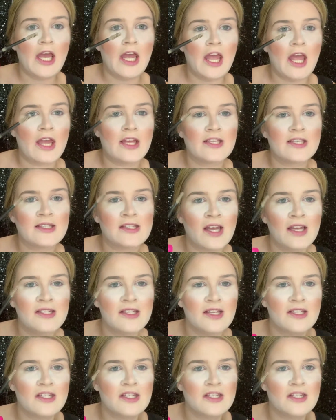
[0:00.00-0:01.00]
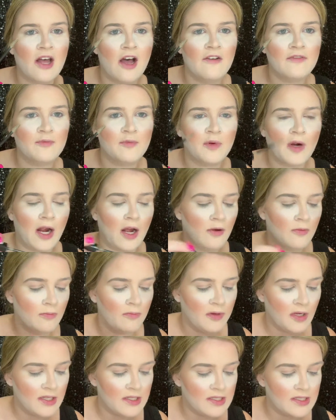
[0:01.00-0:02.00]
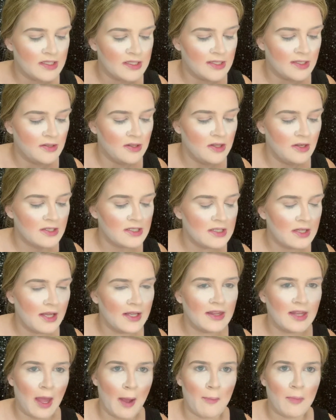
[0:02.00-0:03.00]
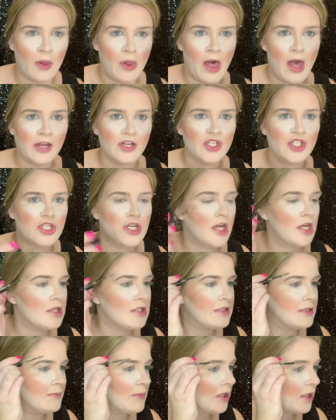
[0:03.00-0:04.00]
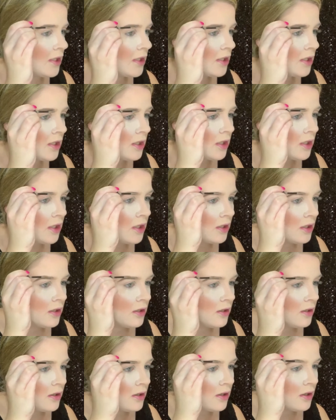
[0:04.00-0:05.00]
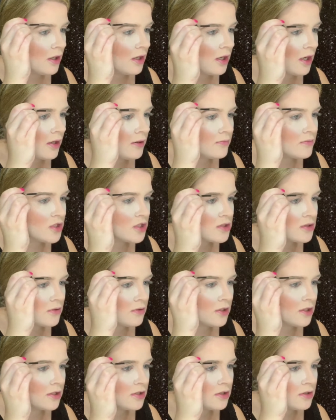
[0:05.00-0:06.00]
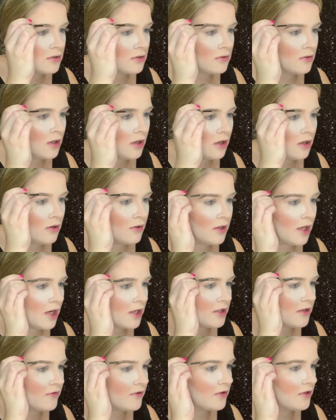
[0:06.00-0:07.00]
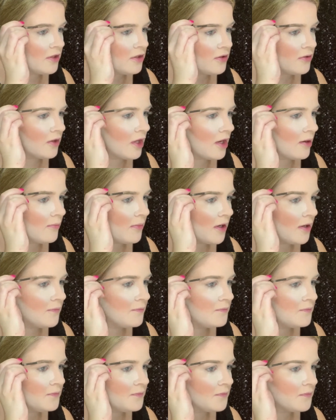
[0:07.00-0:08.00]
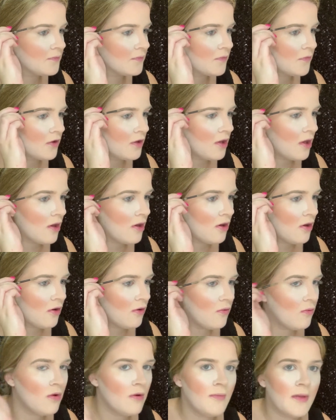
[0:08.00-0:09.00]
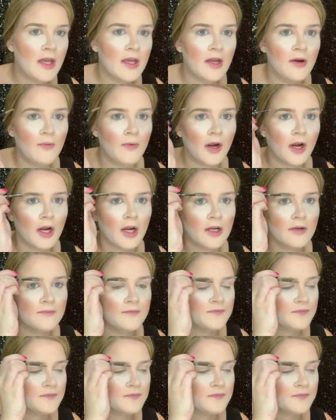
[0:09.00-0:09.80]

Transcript: it says it's soft brown, but it still looks like that blonde shade to me. And I'm just going to, oh yeah, definitely too light, but we'll make it work.